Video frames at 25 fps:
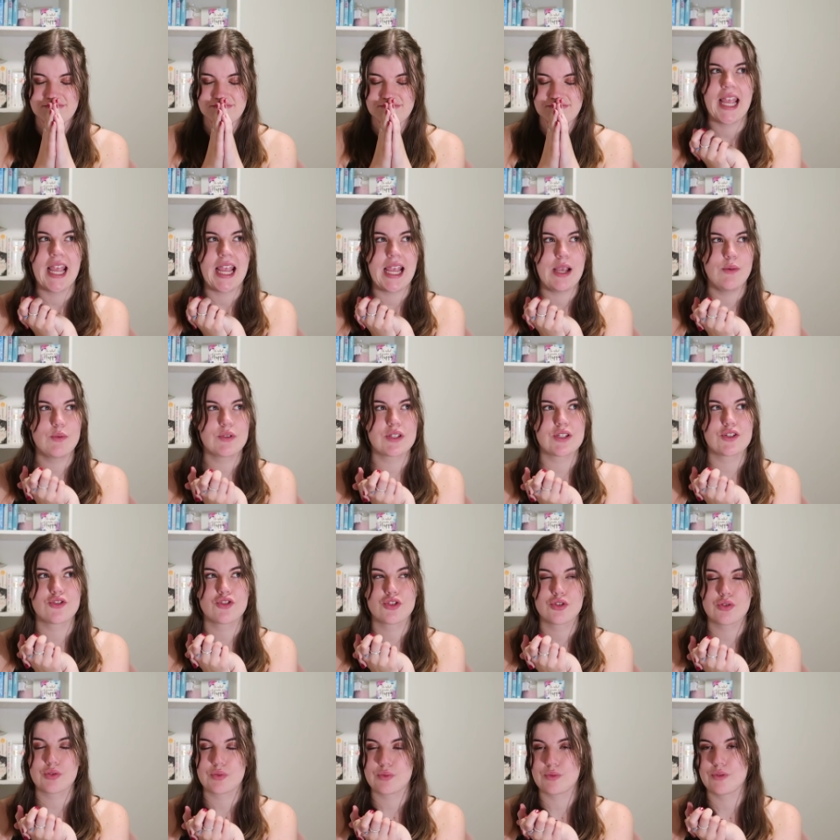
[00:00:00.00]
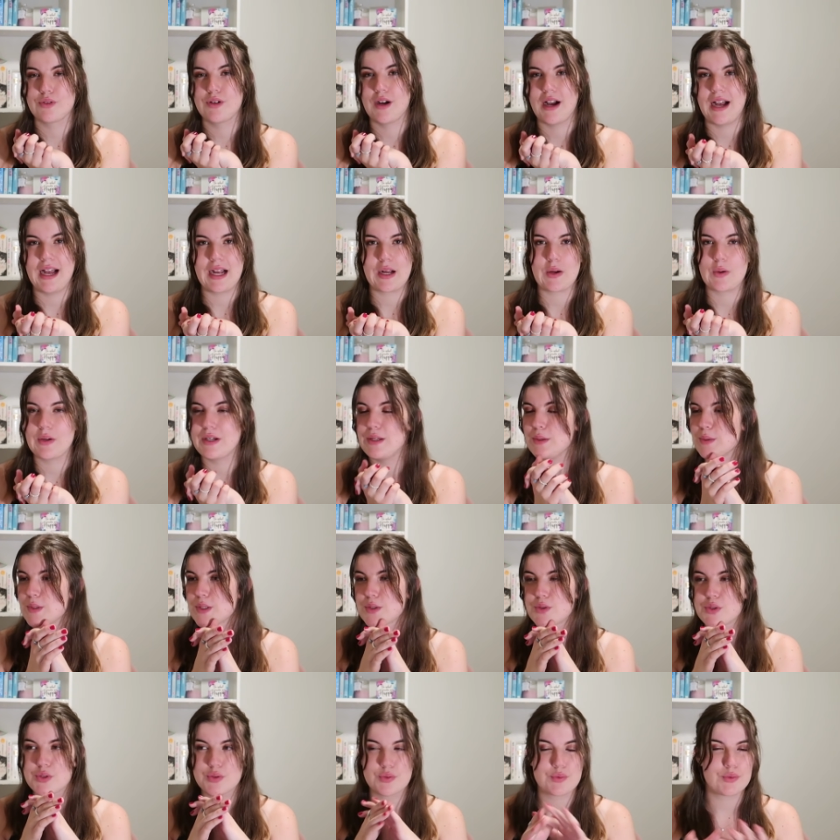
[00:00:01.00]
He was a true icon. He was
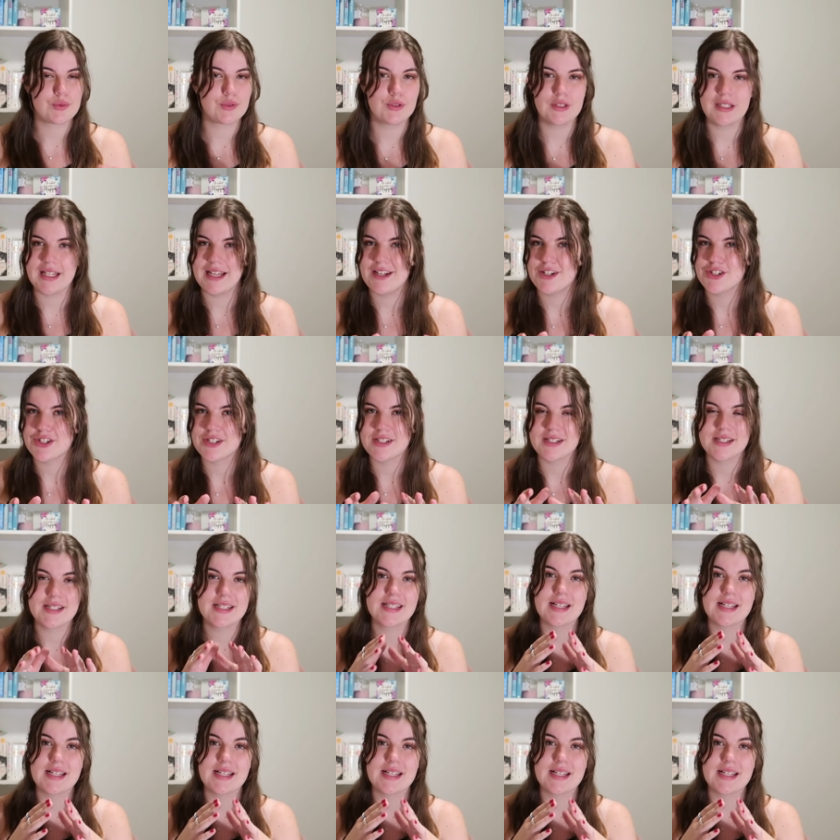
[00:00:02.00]
a true legend.